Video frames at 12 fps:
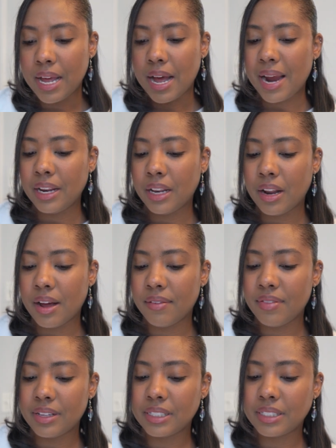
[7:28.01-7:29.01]
I
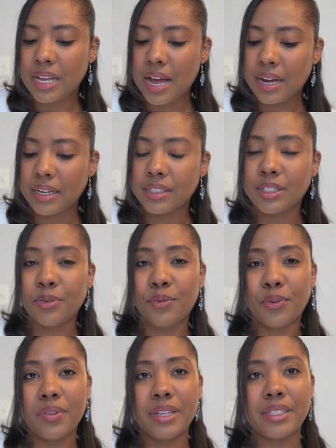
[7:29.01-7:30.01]
love the size
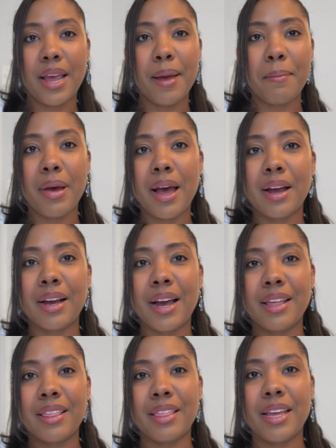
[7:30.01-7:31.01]
for this handbag.
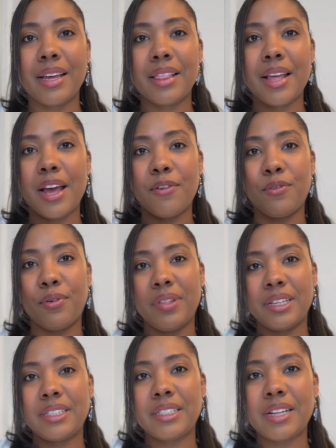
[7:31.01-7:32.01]
I think that for
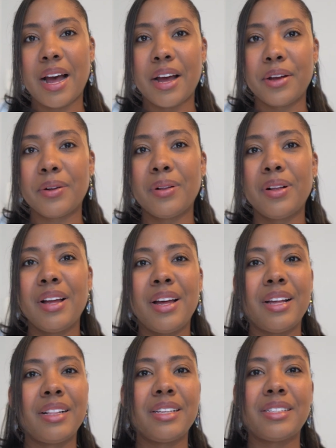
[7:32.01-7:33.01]
this style,
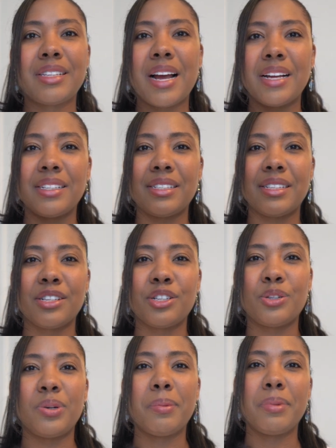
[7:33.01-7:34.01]
the size is
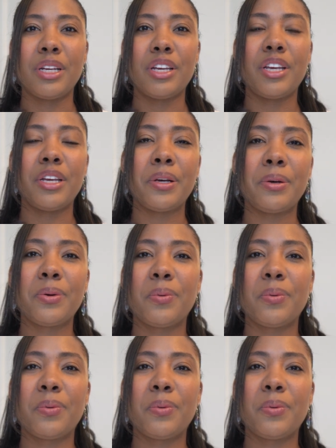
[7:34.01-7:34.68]
extremely cute.